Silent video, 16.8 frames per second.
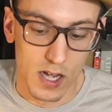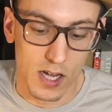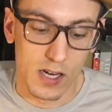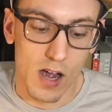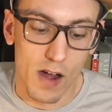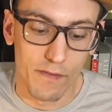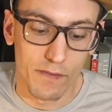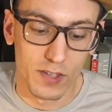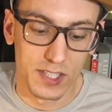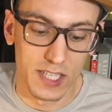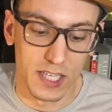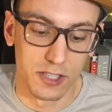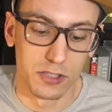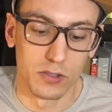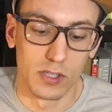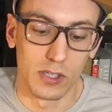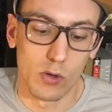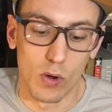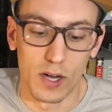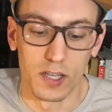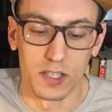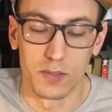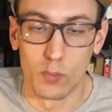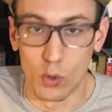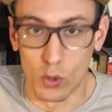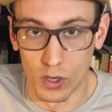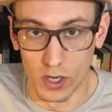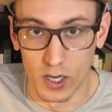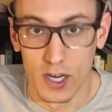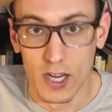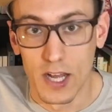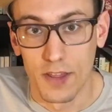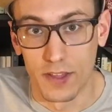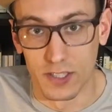A conversation requires
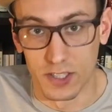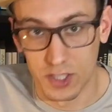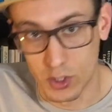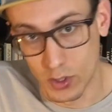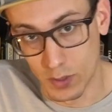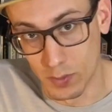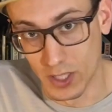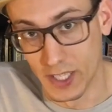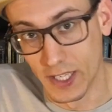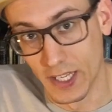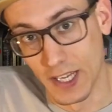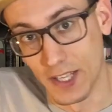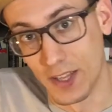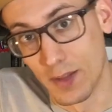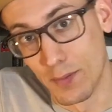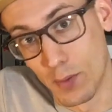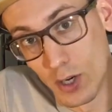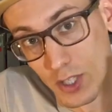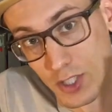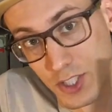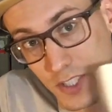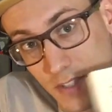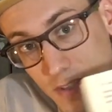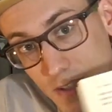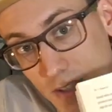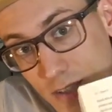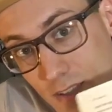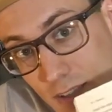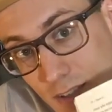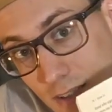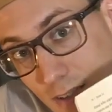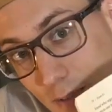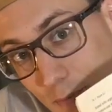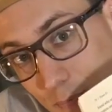more than scribbling in the margins.
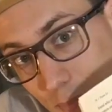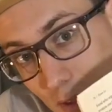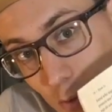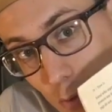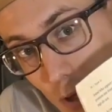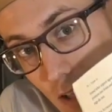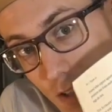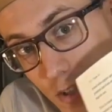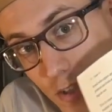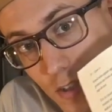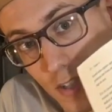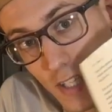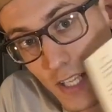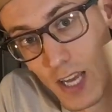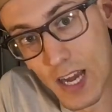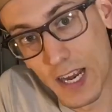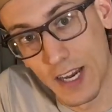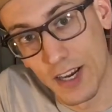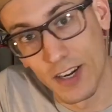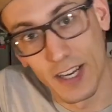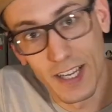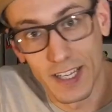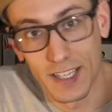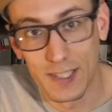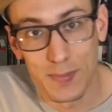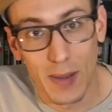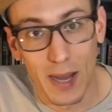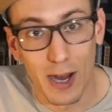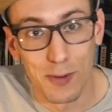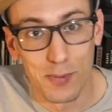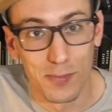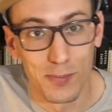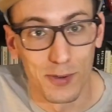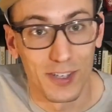Which, the irony is
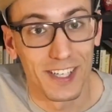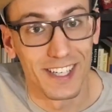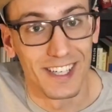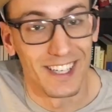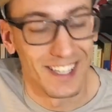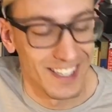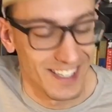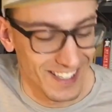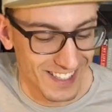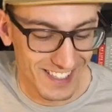palpable here.